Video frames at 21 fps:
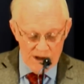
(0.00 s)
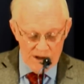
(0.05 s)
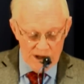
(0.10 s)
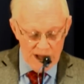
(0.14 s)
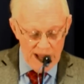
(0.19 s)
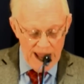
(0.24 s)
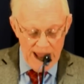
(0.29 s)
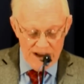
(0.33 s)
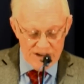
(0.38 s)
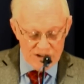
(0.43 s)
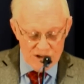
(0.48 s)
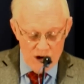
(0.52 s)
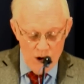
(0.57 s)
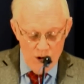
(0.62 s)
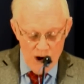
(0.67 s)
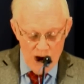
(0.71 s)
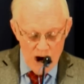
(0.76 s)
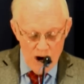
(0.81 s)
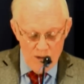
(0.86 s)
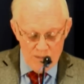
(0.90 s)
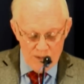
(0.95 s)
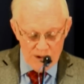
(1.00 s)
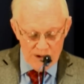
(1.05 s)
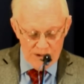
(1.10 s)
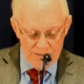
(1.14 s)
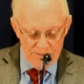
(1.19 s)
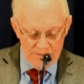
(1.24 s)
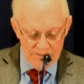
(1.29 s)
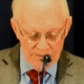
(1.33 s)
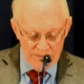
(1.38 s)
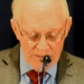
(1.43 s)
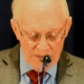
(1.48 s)
He has no helper.
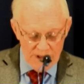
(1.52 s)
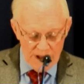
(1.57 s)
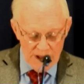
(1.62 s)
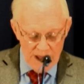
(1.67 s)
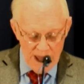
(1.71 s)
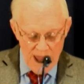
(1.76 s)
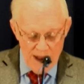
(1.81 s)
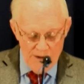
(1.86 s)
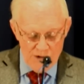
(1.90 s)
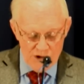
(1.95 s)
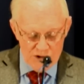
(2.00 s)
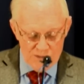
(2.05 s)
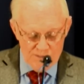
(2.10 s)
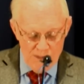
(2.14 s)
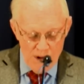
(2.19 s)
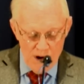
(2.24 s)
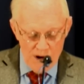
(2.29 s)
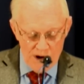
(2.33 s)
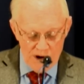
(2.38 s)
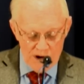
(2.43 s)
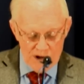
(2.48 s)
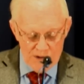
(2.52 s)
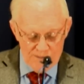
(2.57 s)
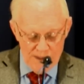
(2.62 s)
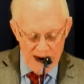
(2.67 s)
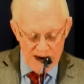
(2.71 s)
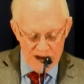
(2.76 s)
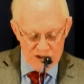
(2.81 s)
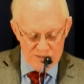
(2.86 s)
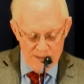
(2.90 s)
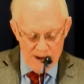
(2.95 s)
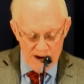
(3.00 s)
He will
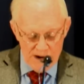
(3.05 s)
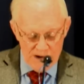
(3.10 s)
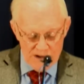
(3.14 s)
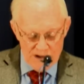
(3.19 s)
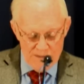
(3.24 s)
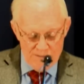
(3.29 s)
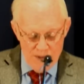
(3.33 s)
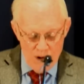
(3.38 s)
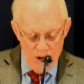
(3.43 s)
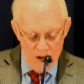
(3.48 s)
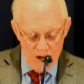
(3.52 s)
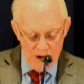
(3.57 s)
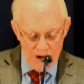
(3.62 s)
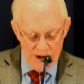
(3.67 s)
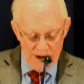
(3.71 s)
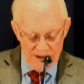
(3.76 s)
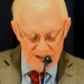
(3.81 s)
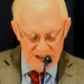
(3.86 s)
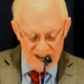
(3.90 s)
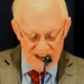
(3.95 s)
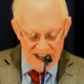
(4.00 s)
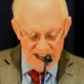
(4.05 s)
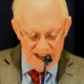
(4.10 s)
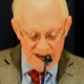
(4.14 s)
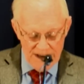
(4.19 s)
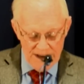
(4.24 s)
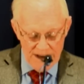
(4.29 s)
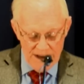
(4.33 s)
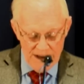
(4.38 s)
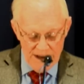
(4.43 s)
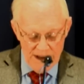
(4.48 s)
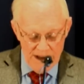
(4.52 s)
spare the poor and the
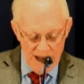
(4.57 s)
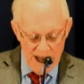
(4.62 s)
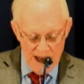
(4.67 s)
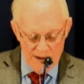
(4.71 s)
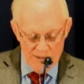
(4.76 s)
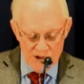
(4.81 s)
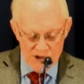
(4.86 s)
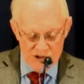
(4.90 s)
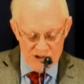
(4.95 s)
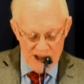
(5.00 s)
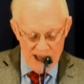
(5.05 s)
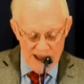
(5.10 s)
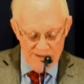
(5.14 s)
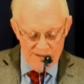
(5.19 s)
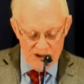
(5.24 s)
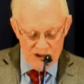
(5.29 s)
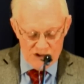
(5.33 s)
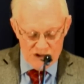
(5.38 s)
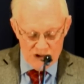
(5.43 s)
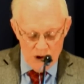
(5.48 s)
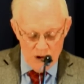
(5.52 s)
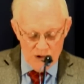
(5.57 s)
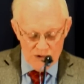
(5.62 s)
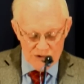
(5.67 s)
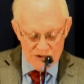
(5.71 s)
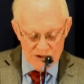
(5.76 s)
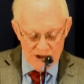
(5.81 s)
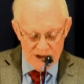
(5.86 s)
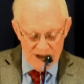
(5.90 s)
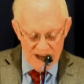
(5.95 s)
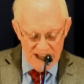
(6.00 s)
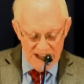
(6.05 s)
needy and will save the souls
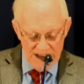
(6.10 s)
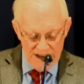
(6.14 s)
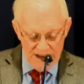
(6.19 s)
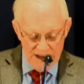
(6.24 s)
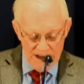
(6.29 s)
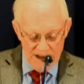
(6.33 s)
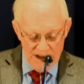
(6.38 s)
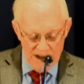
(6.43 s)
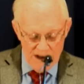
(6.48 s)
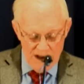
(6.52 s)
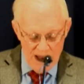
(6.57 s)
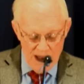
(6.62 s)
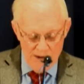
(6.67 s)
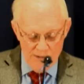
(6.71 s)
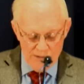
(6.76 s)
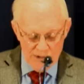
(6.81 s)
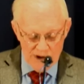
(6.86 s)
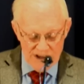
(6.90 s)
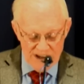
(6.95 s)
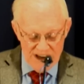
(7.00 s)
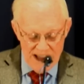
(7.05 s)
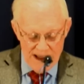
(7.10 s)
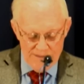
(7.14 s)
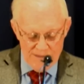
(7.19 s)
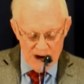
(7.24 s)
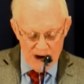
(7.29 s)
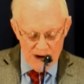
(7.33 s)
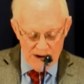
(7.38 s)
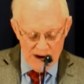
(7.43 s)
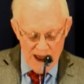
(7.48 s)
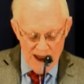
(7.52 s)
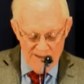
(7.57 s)
of the needy. He will redeem
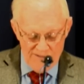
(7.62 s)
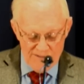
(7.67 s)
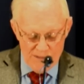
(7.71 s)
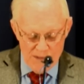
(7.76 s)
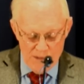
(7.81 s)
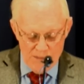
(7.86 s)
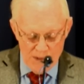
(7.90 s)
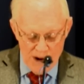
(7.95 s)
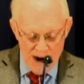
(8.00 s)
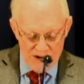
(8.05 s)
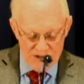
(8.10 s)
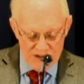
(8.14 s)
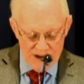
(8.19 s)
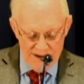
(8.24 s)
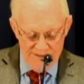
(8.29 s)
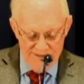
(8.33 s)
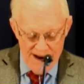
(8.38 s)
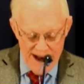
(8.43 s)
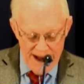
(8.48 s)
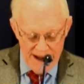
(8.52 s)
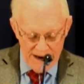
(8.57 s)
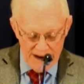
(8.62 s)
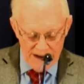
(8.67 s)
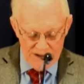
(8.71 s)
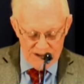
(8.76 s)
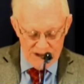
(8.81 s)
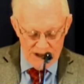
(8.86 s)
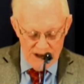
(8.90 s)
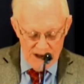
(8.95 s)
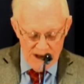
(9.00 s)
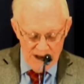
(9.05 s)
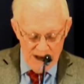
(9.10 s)
their life from oppression and
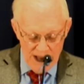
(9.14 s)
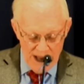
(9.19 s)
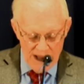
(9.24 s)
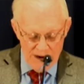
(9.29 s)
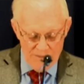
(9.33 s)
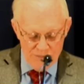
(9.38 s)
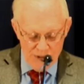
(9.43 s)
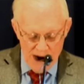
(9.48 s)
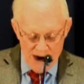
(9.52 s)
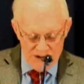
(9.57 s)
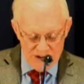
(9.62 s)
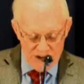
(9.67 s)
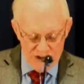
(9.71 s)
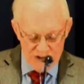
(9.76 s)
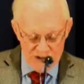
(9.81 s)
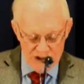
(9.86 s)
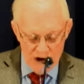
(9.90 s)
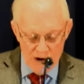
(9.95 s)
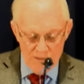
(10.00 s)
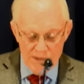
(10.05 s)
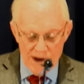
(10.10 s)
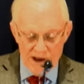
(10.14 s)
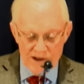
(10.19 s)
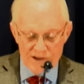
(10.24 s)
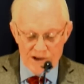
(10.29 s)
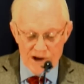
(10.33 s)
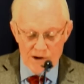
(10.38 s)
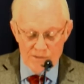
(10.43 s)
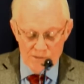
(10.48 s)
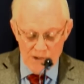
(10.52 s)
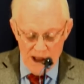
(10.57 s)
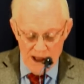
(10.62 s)
violence, and precious shall be
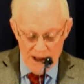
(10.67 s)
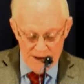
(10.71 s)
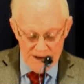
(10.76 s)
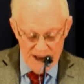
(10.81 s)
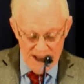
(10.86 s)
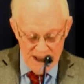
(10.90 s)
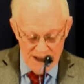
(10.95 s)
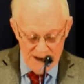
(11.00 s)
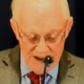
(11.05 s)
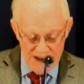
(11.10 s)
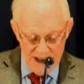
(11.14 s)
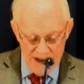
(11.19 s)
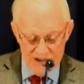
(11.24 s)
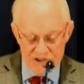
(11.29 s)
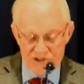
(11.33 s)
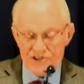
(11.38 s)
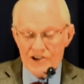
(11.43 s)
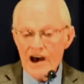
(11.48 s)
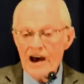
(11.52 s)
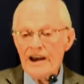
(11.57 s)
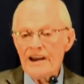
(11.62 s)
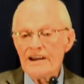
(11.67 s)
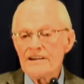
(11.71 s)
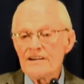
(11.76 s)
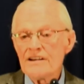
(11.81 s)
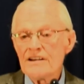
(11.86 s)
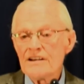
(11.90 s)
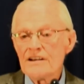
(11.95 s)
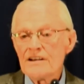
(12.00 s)
their blood in his sight.